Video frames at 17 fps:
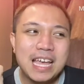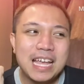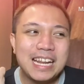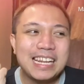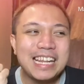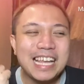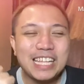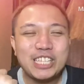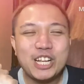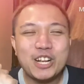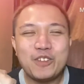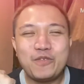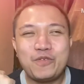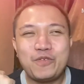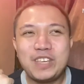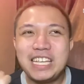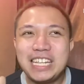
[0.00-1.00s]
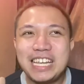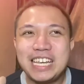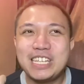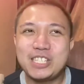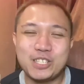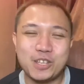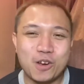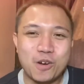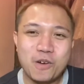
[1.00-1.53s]
let your
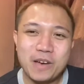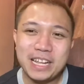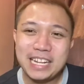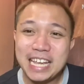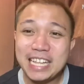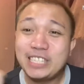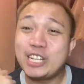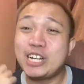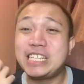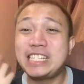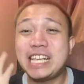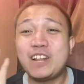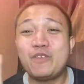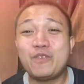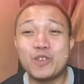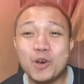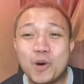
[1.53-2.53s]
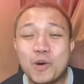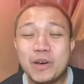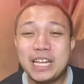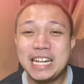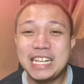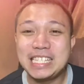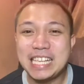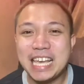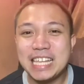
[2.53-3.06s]
feelings go and let yourself go in
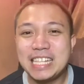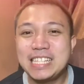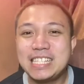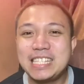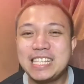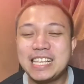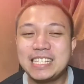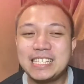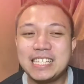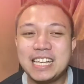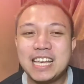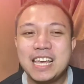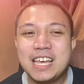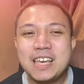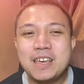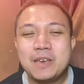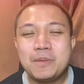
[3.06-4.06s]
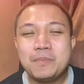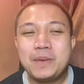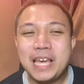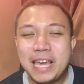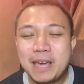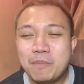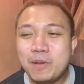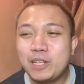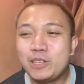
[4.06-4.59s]
a sense and
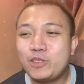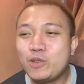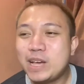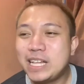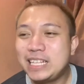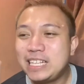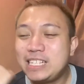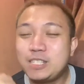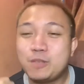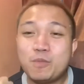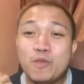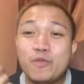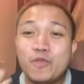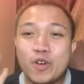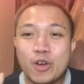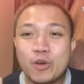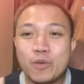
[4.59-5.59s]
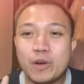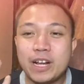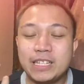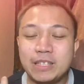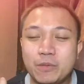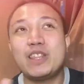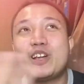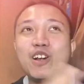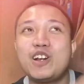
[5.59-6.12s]
be able to at least move forward.
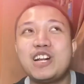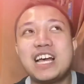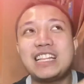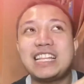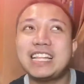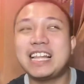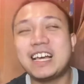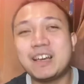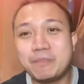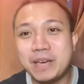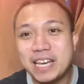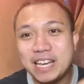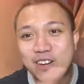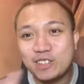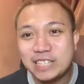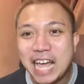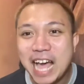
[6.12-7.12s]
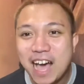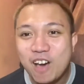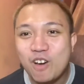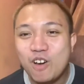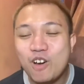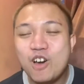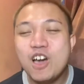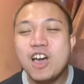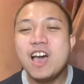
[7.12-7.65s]
Whether or not tatanggapin ka ng tao,
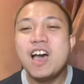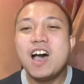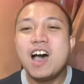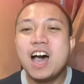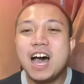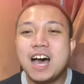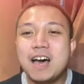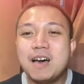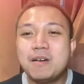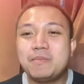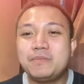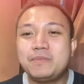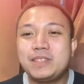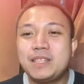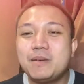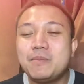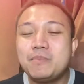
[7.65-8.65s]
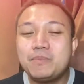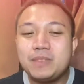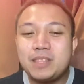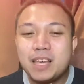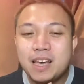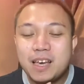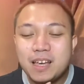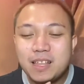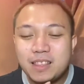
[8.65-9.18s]

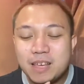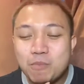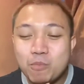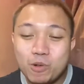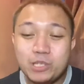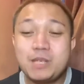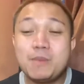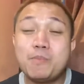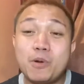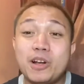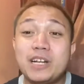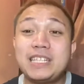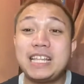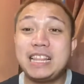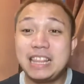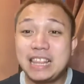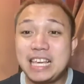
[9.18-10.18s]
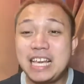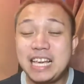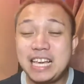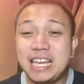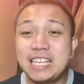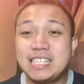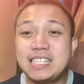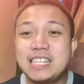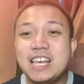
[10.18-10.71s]
the most important thing
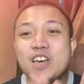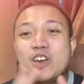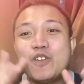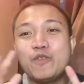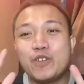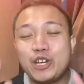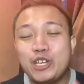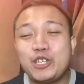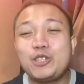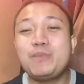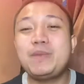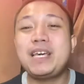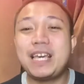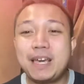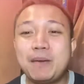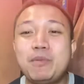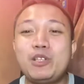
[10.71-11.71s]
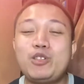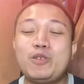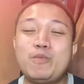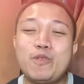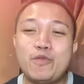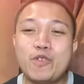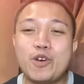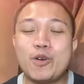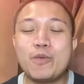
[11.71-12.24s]
is for you to be able to
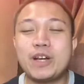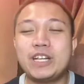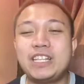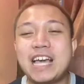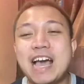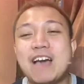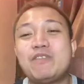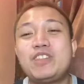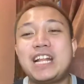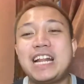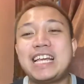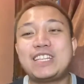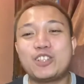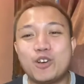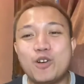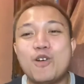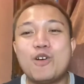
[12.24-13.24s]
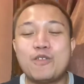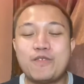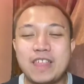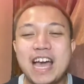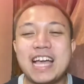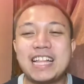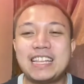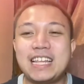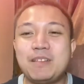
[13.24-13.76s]
move forward, you have to let go of
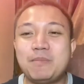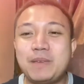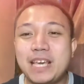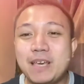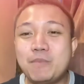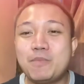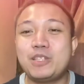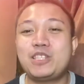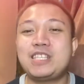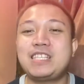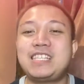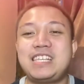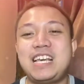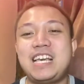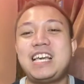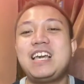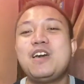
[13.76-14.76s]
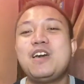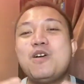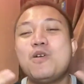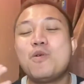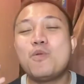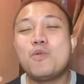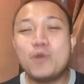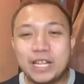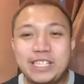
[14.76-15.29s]
that and be able to say
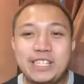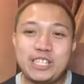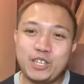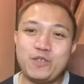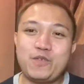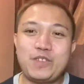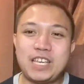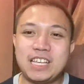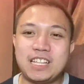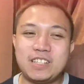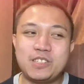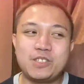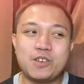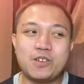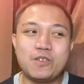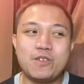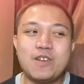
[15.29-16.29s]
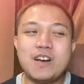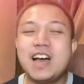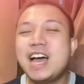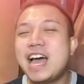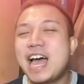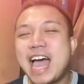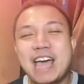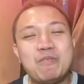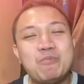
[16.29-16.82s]
what you feel. So
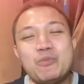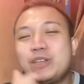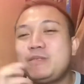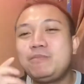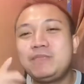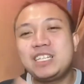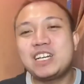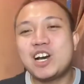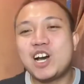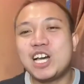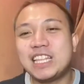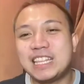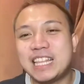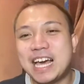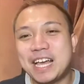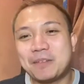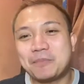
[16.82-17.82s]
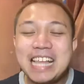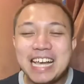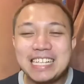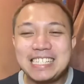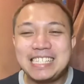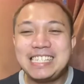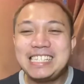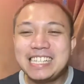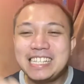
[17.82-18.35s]
I'm with Mico on that.
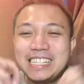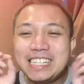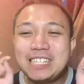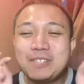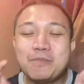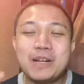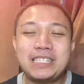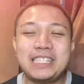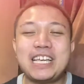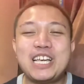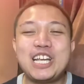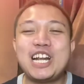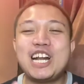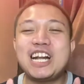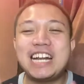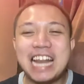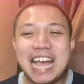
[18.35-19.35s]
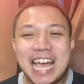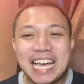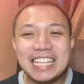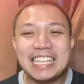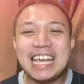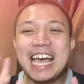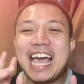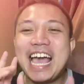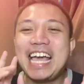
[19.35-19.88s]
Next scene in this particular line,
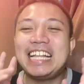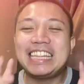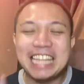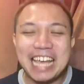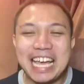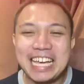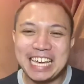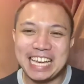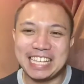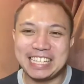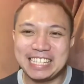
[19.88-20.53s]
I like it.